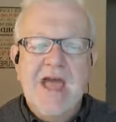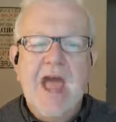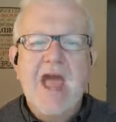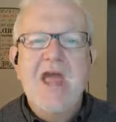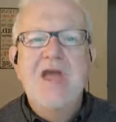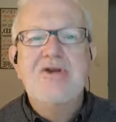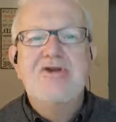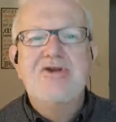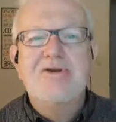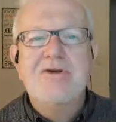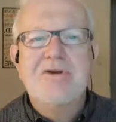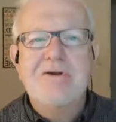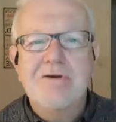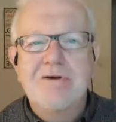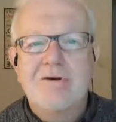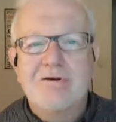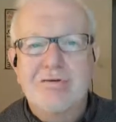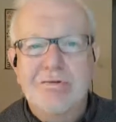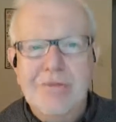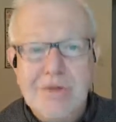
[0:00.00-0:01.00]

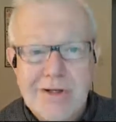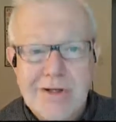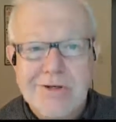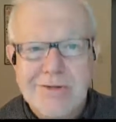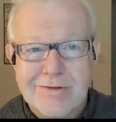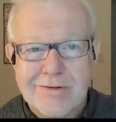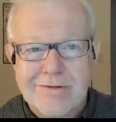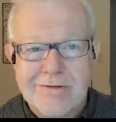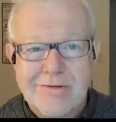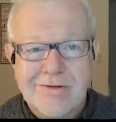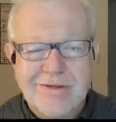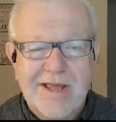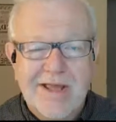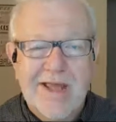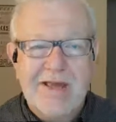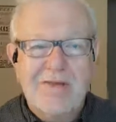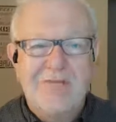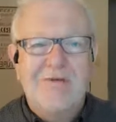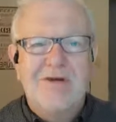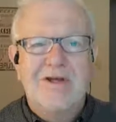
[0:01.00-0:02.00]
Cajun grilled
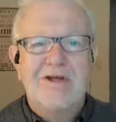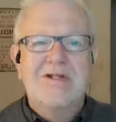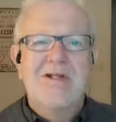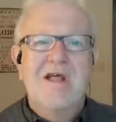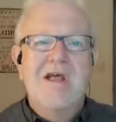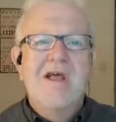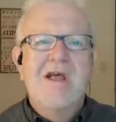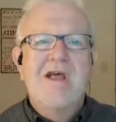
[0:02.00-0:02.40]
catfish